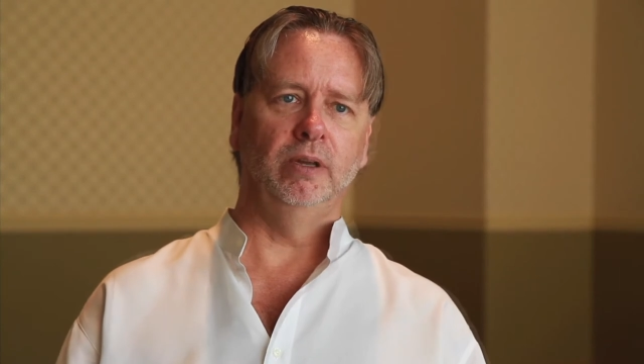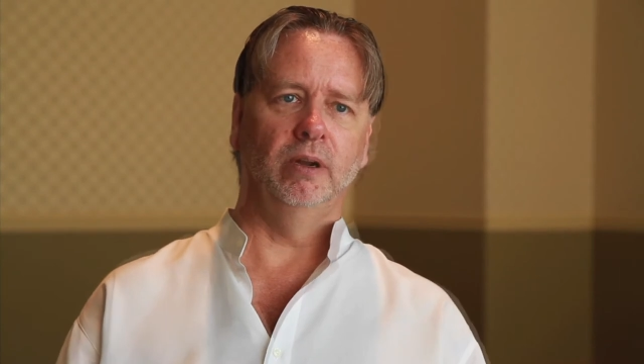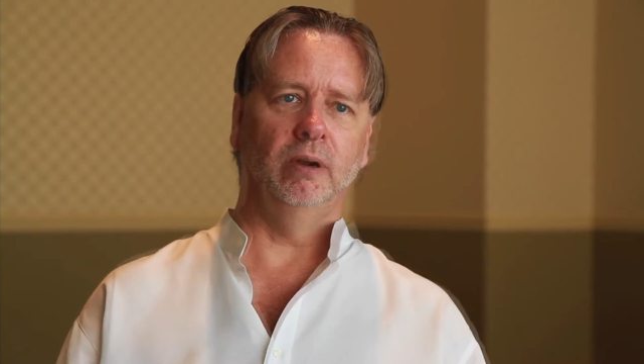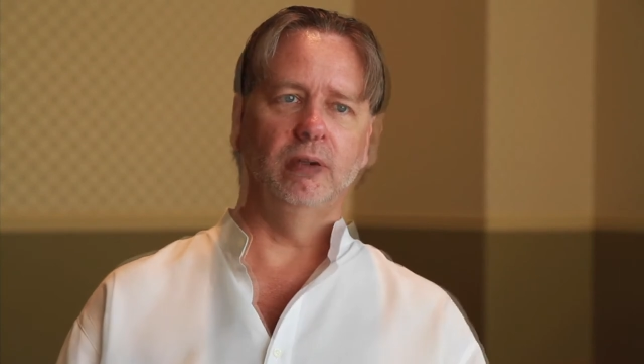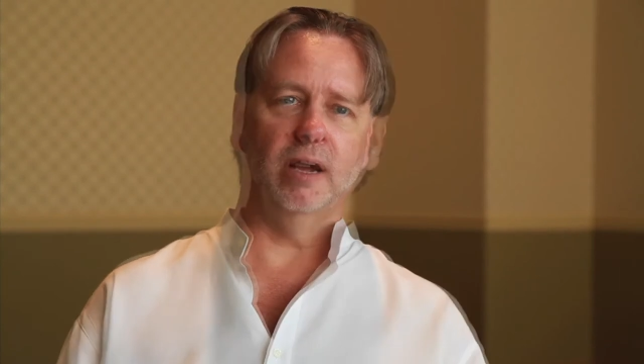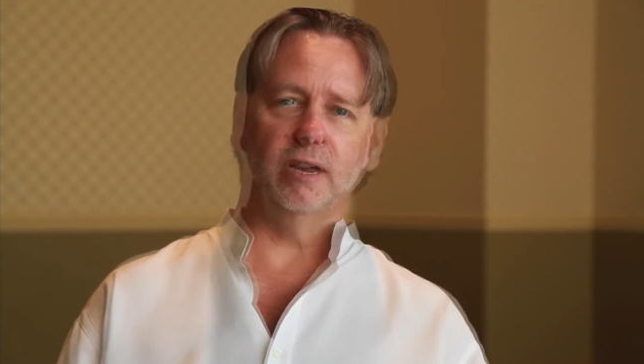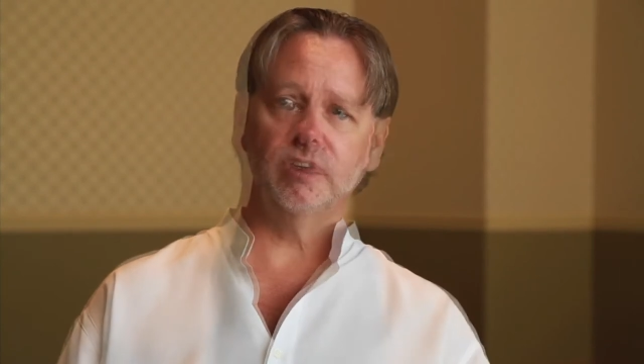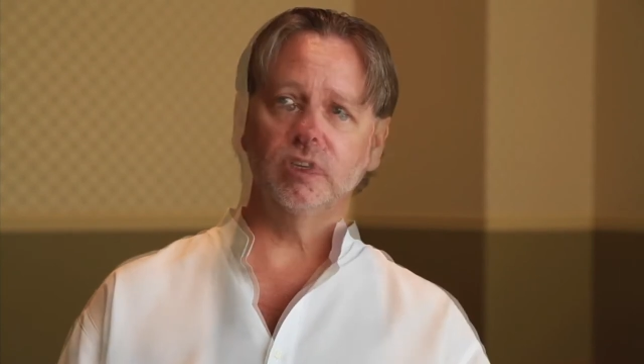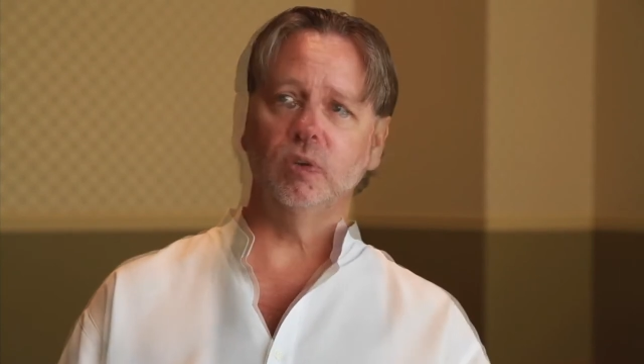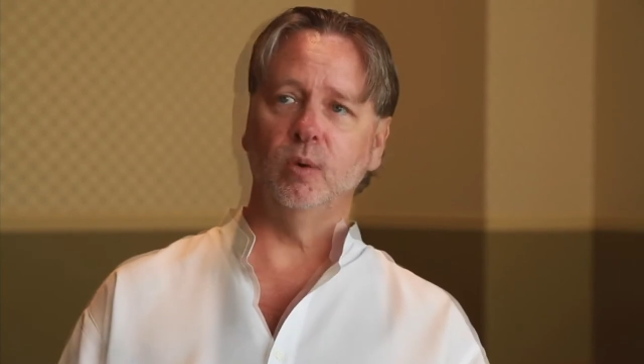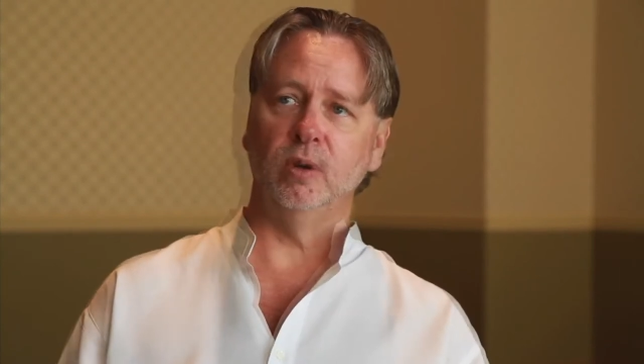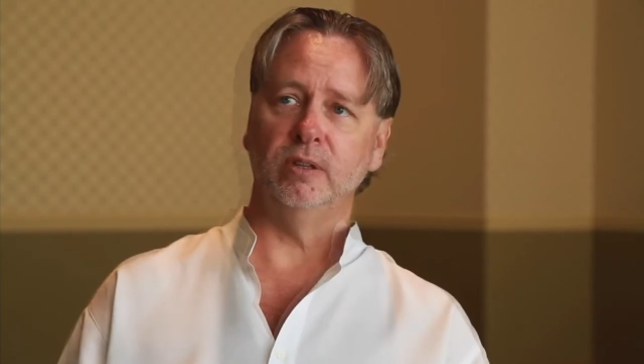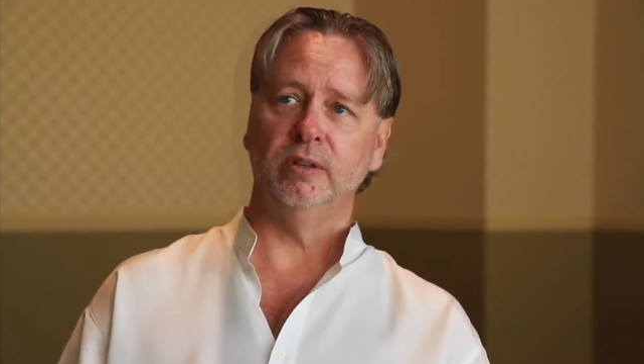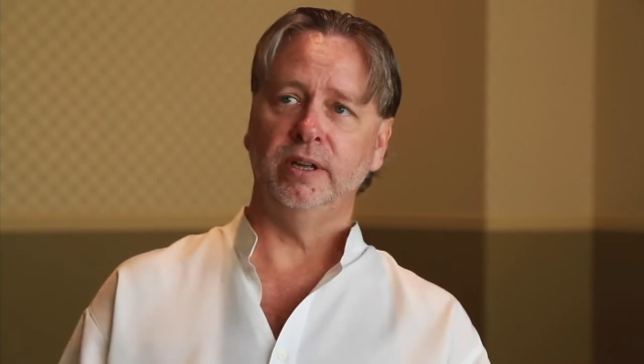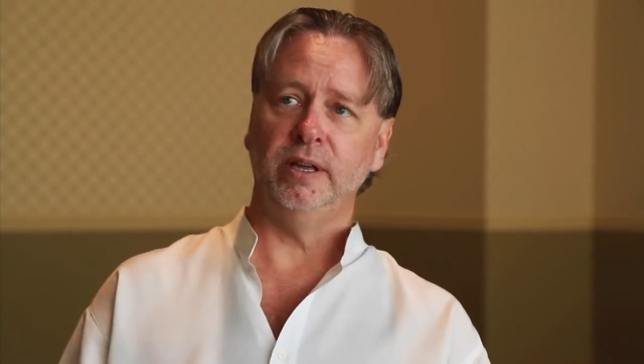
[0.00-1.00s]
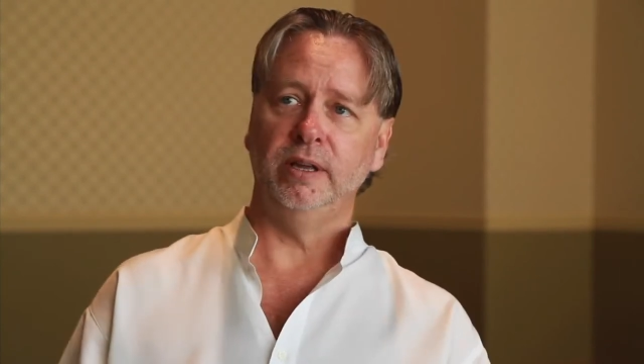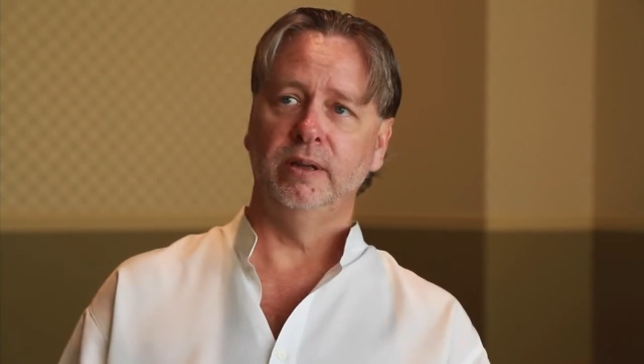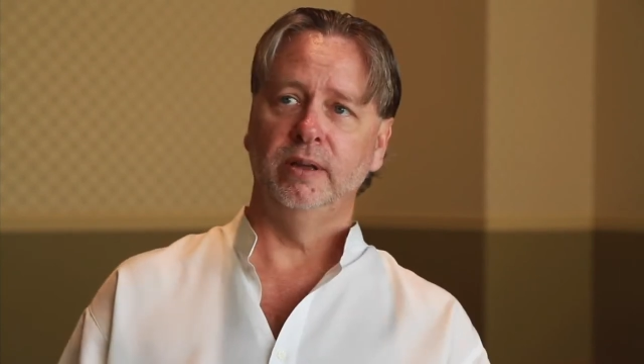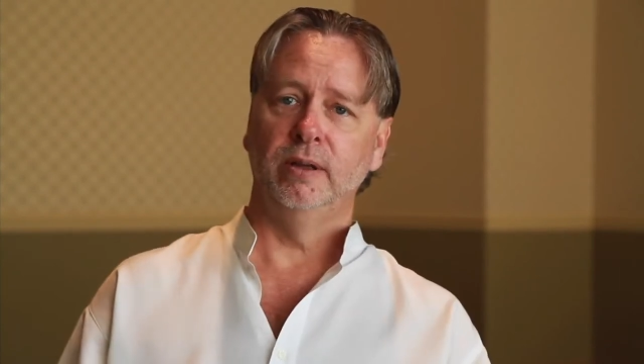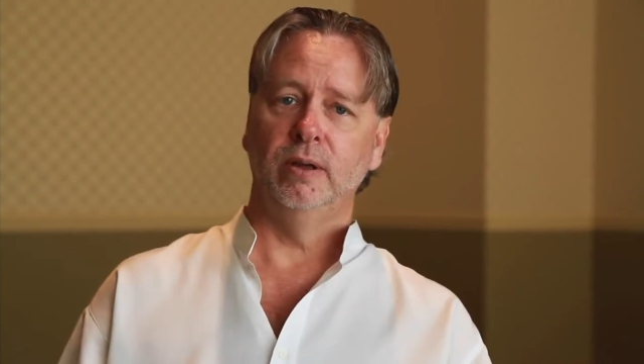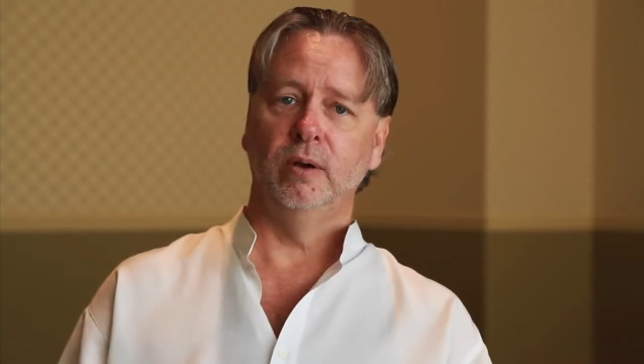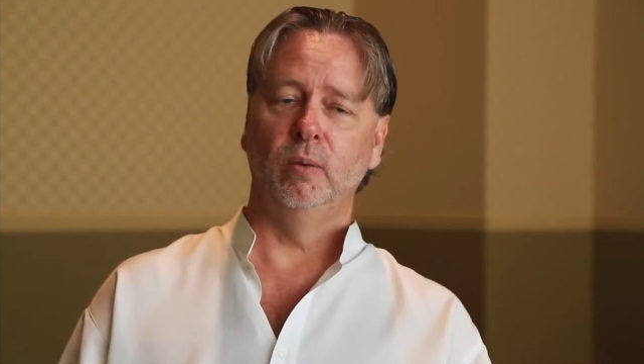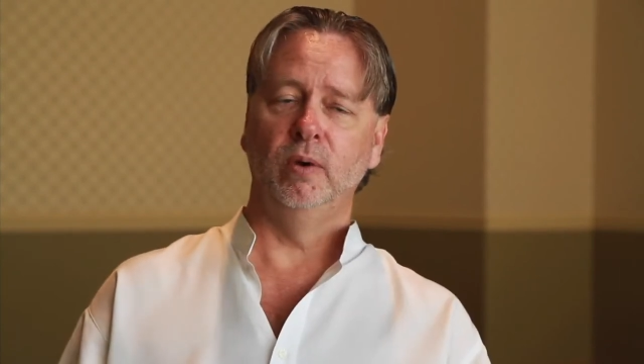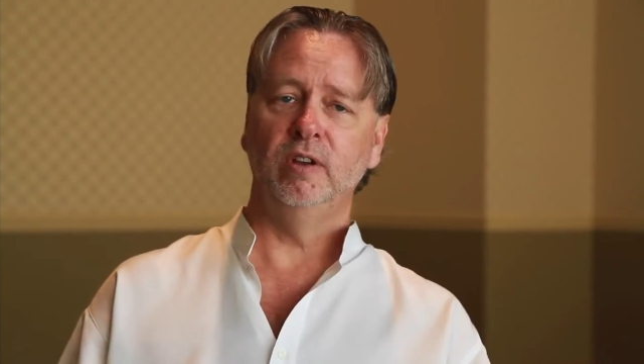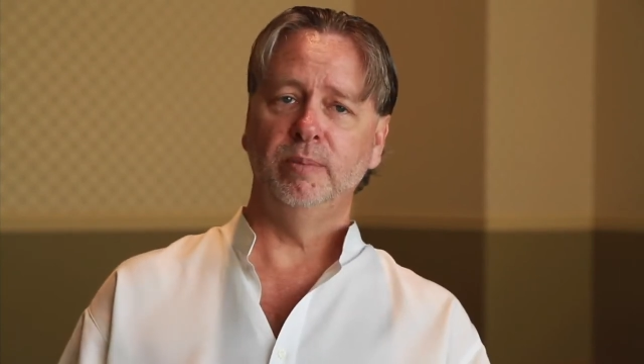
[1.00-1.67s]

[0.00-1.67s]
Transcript: Consequently, we